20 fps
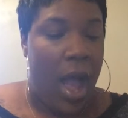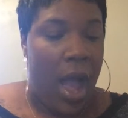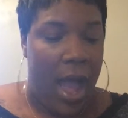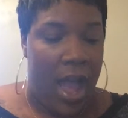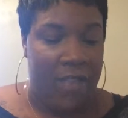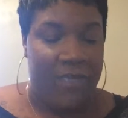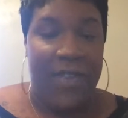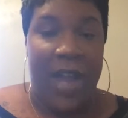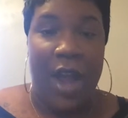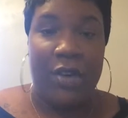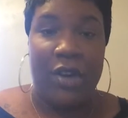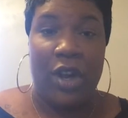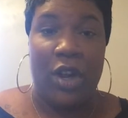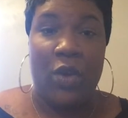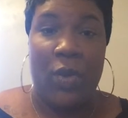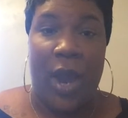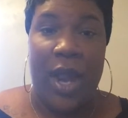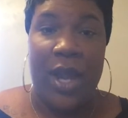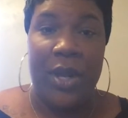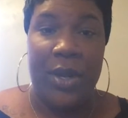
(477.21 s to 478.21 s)
I found a
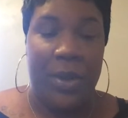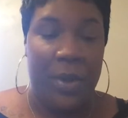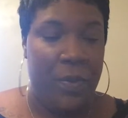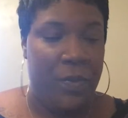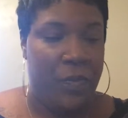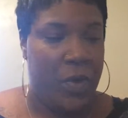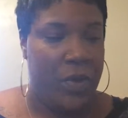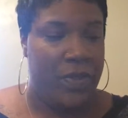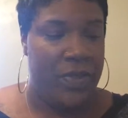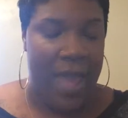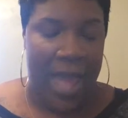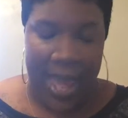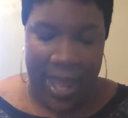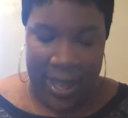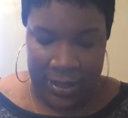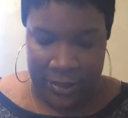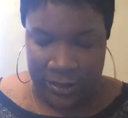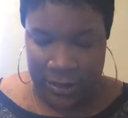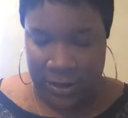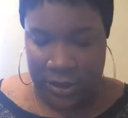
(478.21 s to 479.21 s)
great dupe for
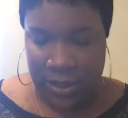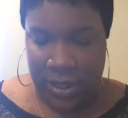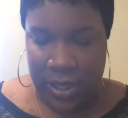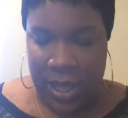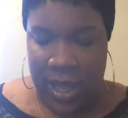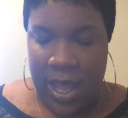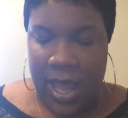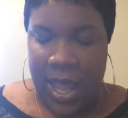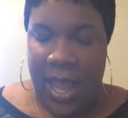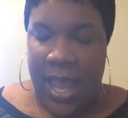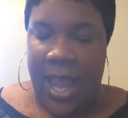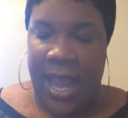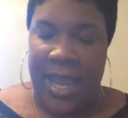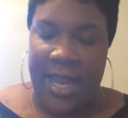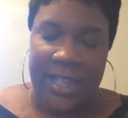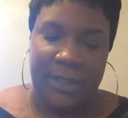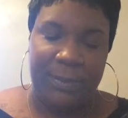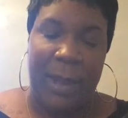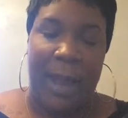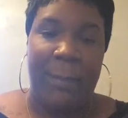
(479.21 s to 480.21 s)
that,
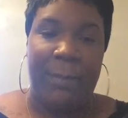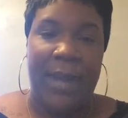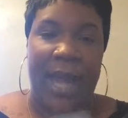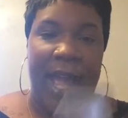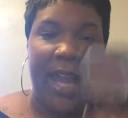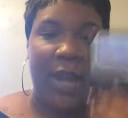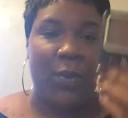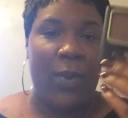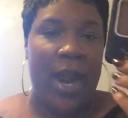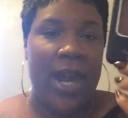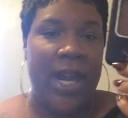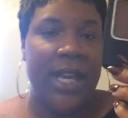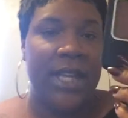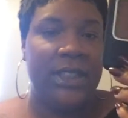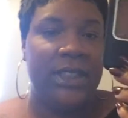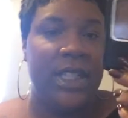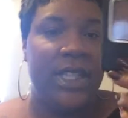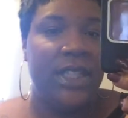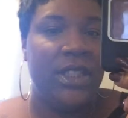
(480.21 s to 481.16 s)
and it's by Black Radiance.